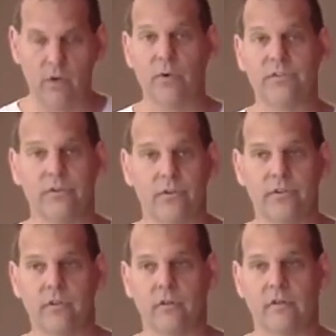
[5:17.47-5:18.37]
crystals
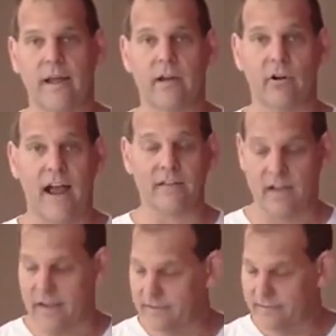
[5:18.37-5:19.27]
that look like cracked
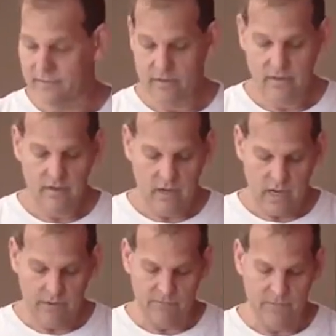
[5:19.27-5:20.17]
ice.
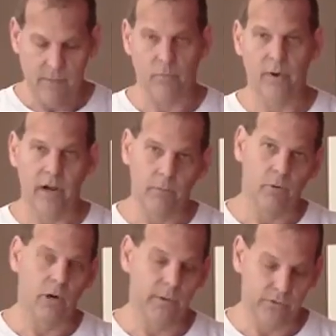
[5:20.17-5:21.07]
From that point, I'll
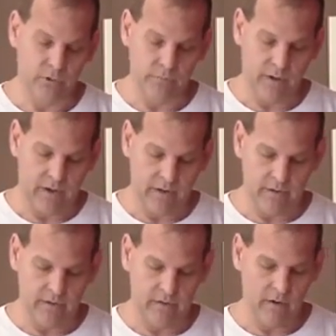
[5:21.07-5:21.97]
pour them into a bucket,
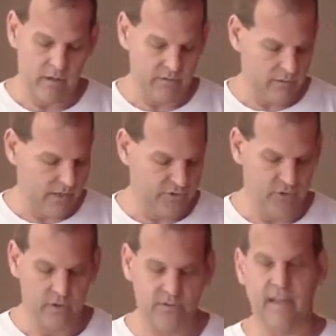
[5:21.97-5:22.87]
and I'll let
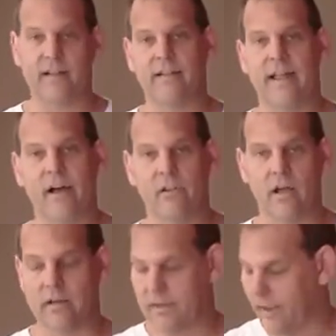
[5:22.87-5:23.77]
you know exactly how
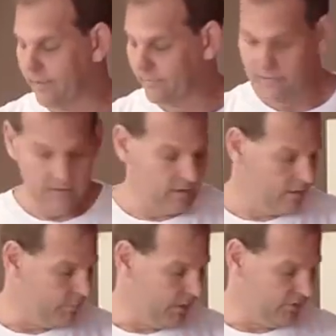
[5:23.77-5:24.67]
long it takes.
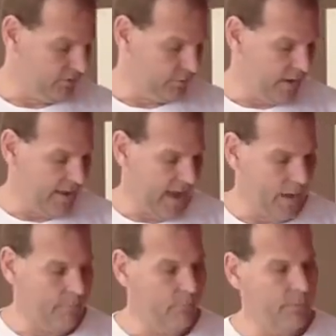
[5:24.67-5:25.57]
But just to
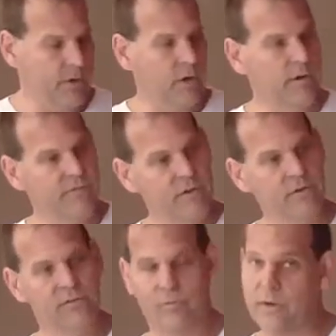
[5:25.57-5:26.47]
recap, we've
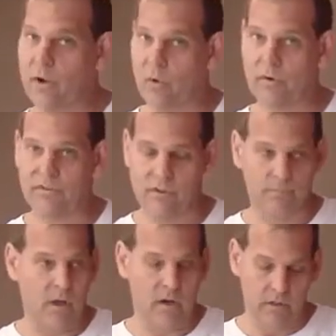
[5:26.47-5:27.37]
used 3/4 of
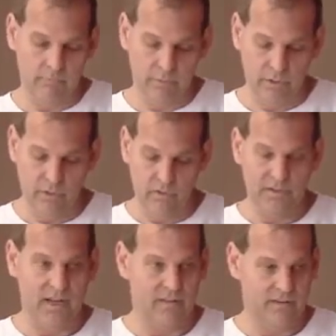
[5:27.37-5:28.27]
this bottle of blue
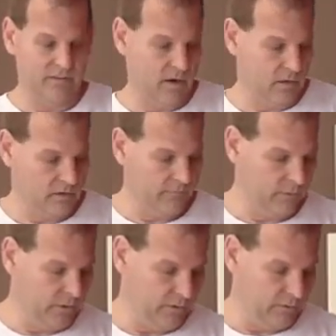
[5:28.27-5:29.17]
to get this color of
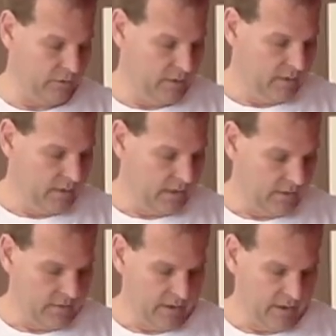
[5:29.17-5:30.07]
blue
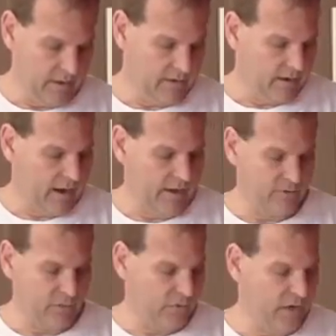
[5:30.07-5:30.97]
in the dye.
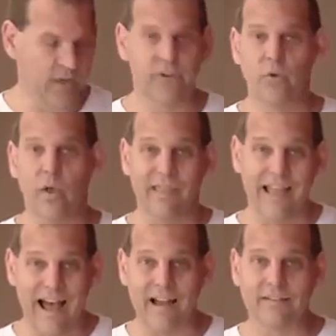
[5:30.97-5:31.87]
So if you're going to do a
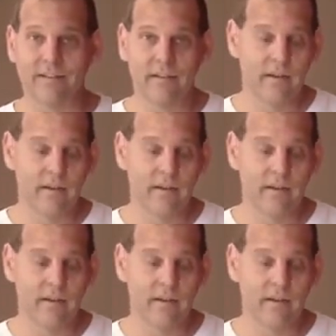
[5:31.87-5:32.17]
lot,